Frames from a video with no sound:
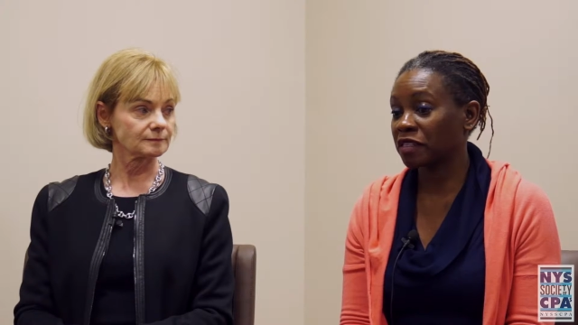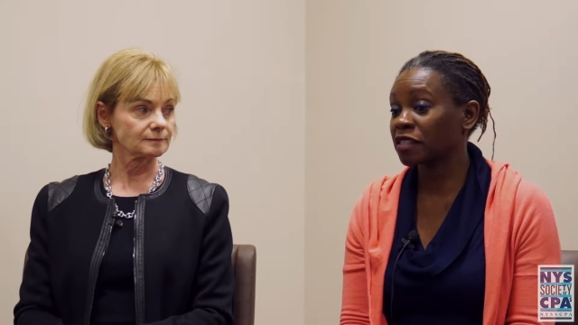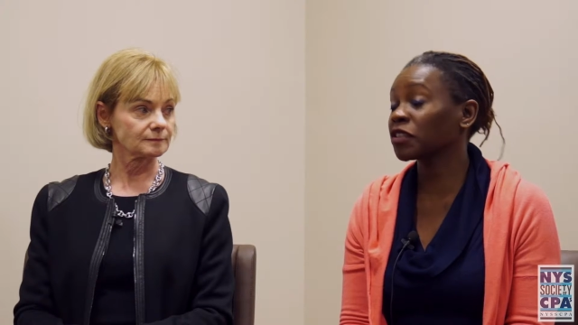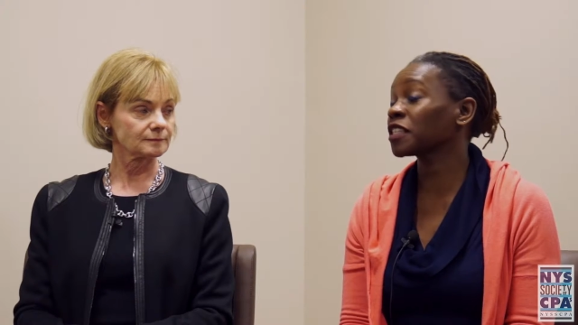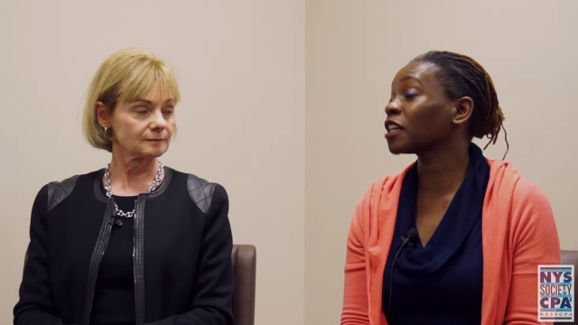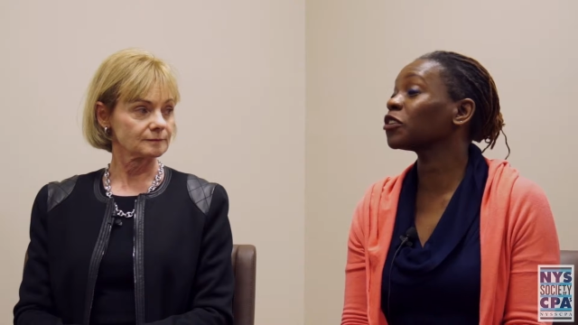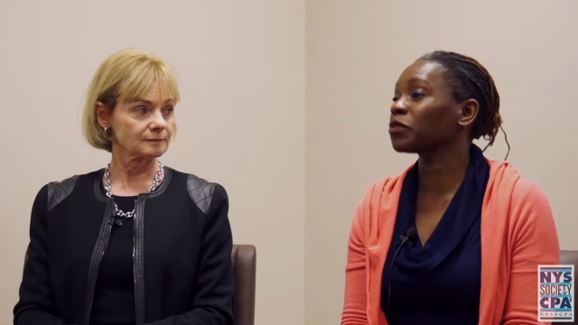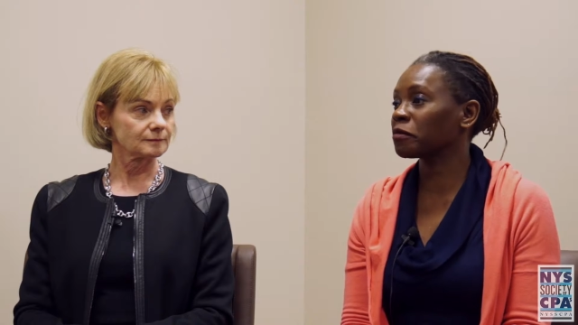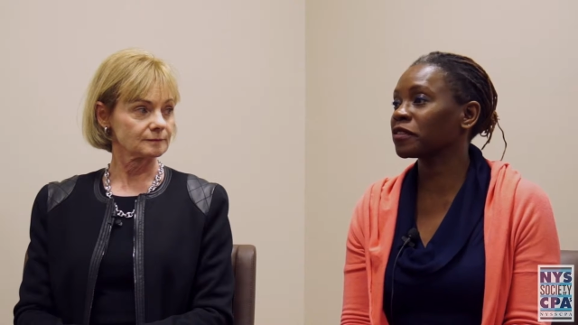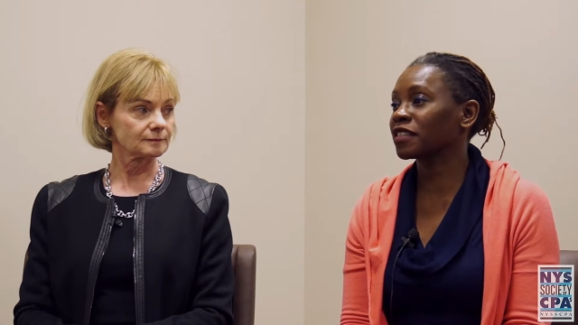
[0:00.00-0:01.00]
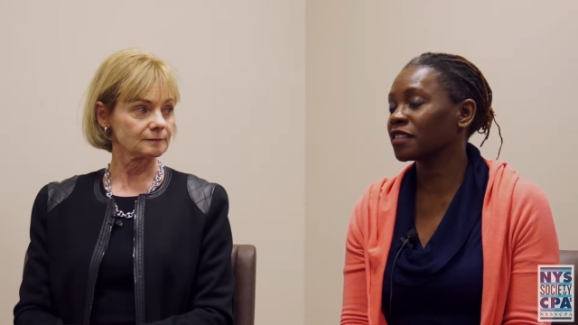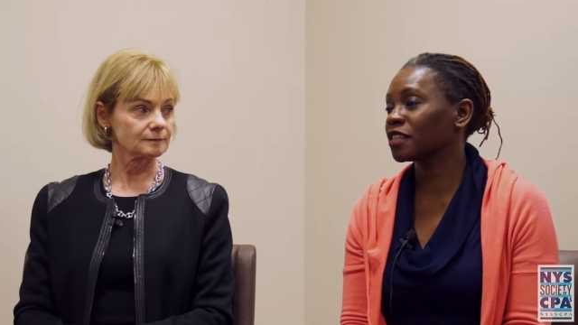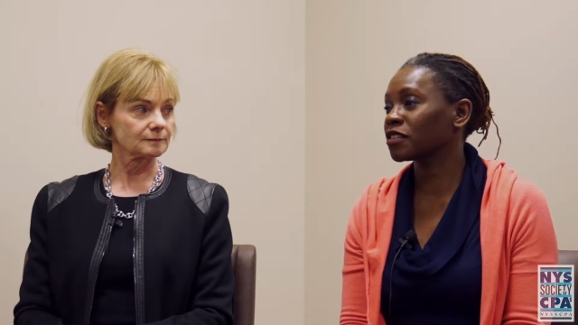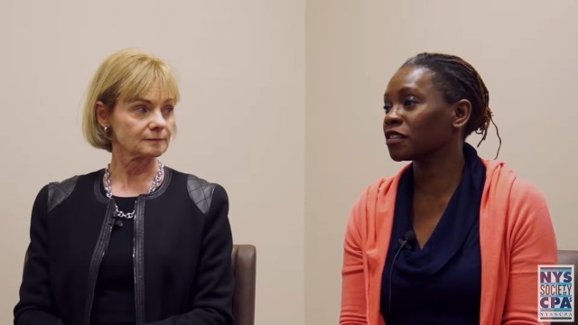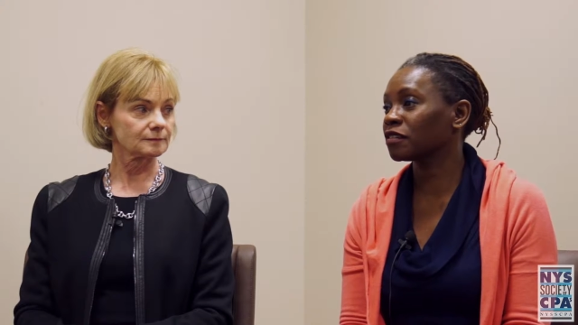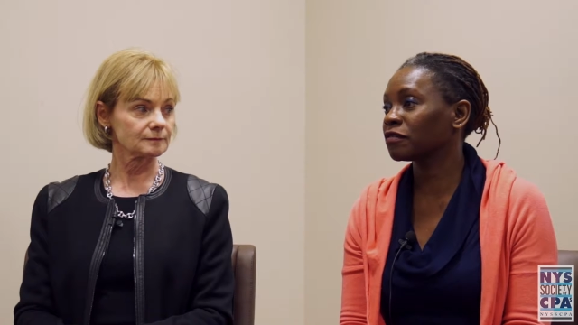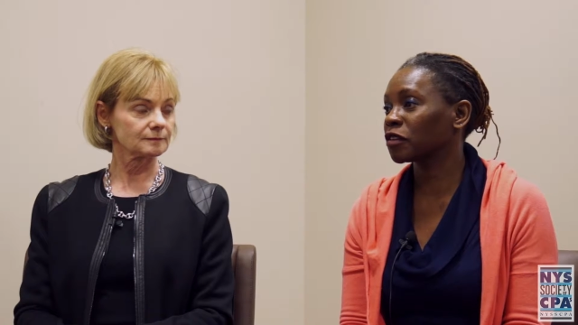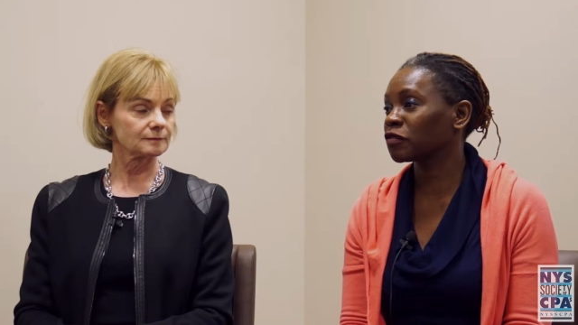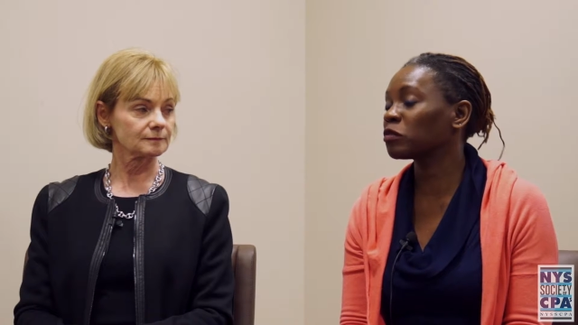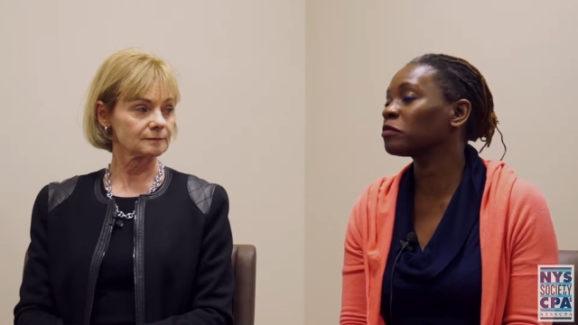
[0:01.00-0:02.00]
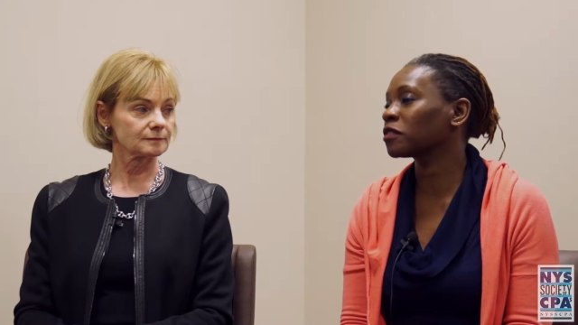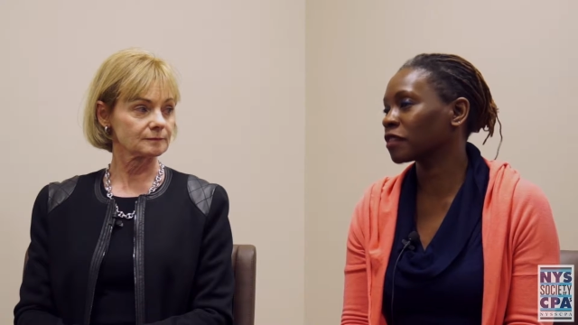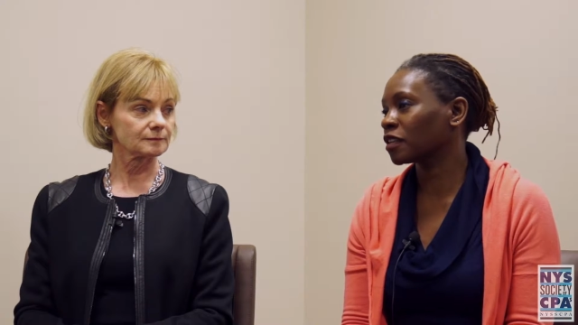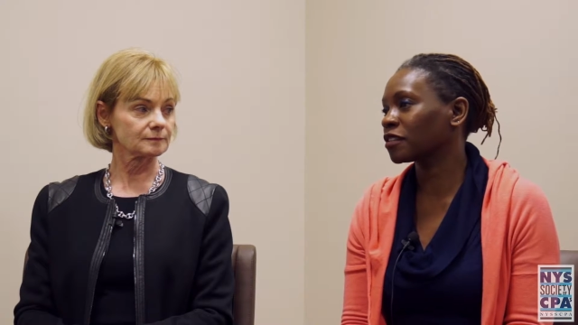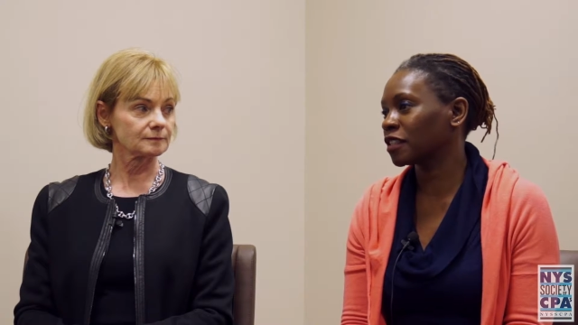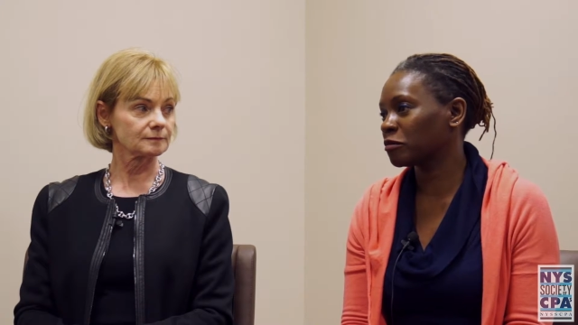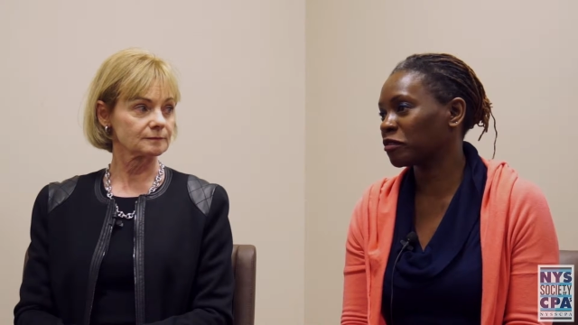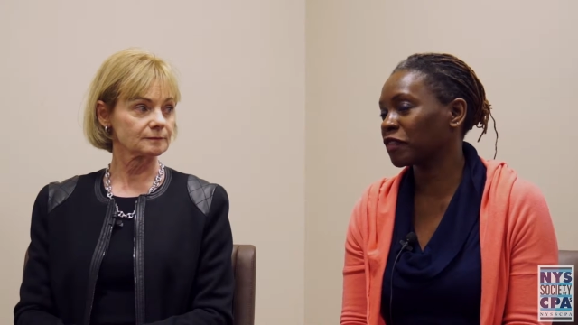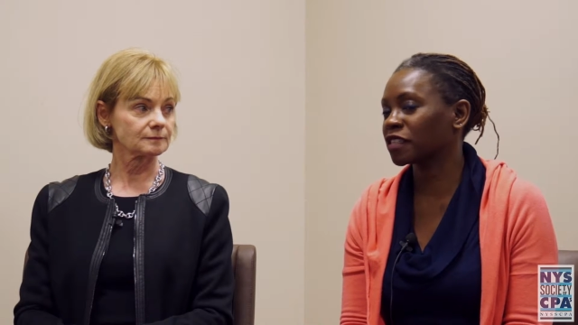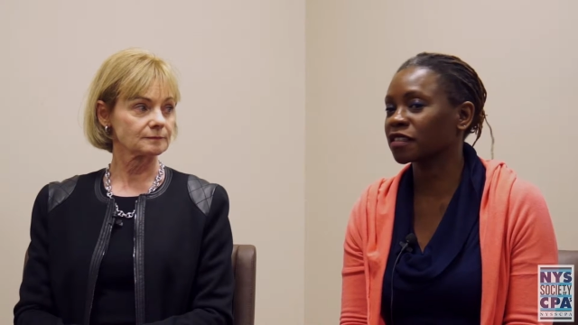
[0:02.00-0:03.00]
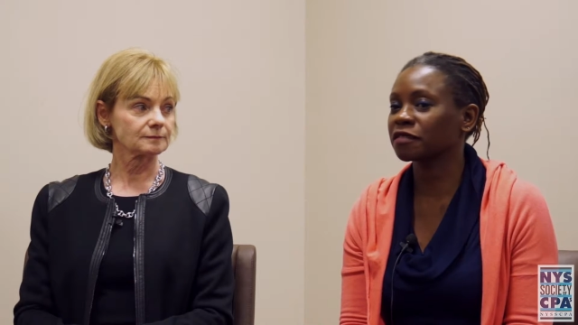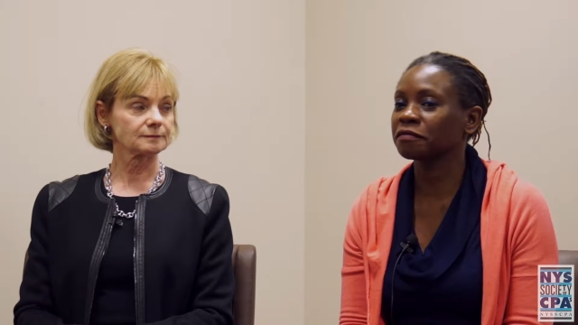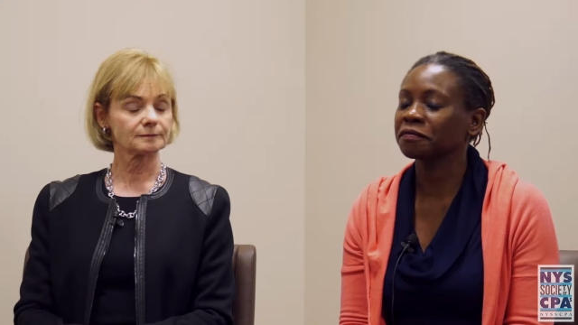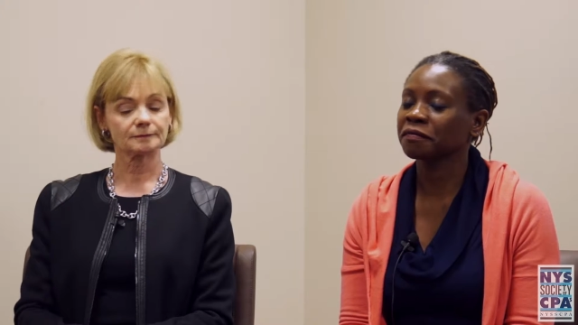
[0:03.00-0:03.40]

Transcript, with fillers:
Speaker 1: serious underrepresentation of people of color in the profession.